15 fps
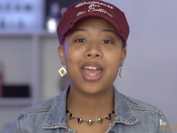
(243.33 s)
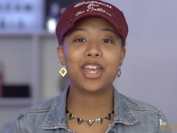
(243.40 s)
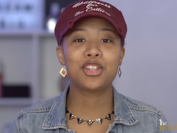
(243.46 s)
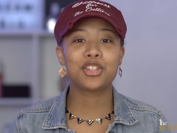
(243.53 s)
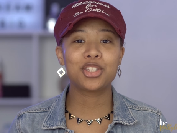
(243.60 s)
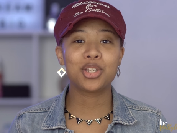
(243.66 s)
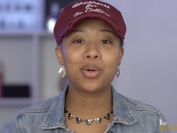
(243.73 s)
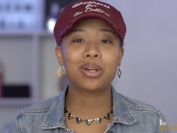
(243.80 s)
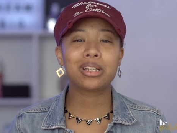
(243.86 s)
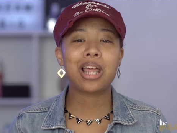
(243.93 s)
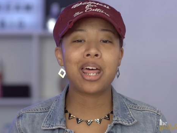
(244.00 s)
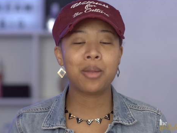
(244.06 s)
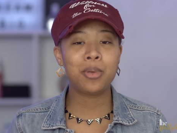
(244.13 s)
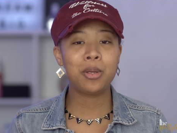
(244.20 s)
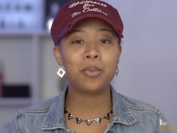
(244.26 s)
And so a
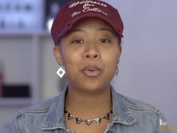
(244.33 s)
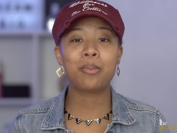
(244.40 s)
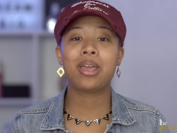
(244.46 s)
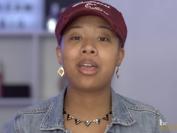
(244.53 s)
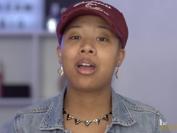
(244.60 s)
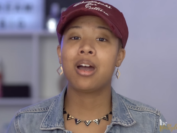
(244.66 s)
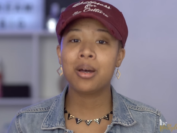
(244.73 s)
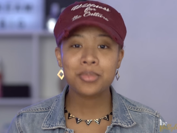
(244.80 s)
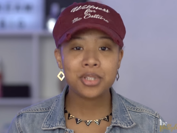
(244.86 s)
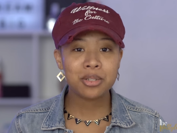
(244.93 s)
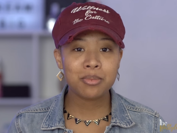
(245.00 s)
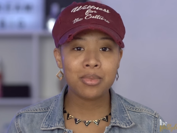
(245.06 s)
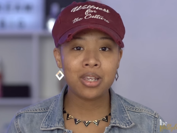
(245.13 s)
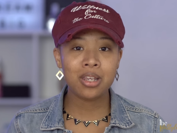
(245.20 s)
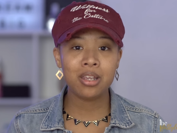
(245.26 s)
lot of people may come
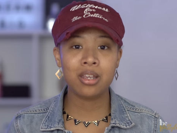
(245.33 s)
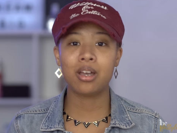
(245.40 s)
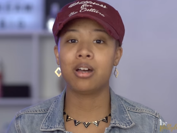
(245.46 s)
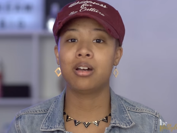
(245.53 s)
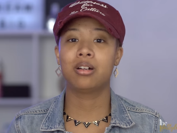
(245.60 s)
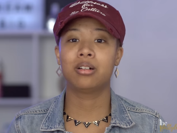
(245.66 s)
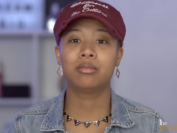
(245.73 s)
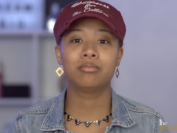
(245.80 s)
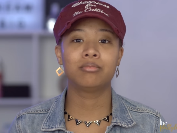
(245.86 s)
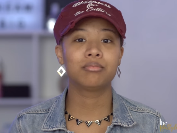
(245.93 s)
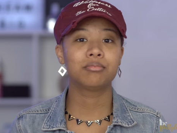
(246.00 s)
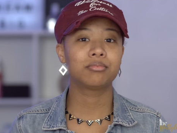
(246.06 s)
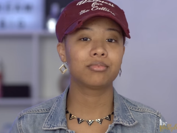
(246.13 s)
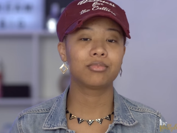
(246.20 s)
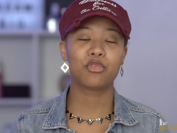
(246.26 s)
to me um,
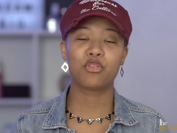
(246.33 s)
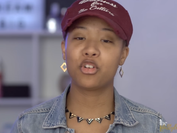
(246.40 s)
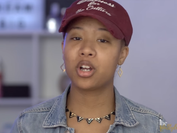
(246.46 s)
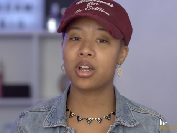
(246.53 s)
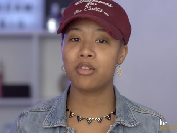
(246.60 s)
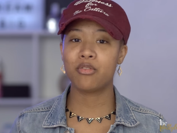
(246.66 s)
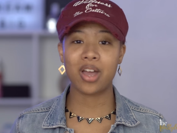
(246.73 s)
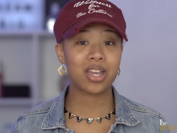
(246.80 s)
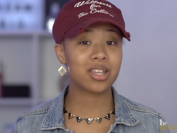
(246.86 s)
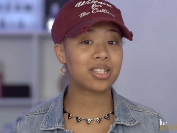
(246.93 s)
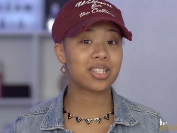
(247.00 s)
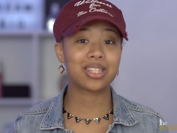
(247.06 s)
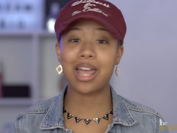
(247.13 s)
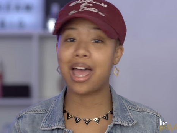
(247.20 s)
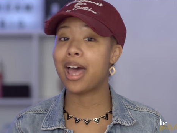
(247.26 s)
for advice.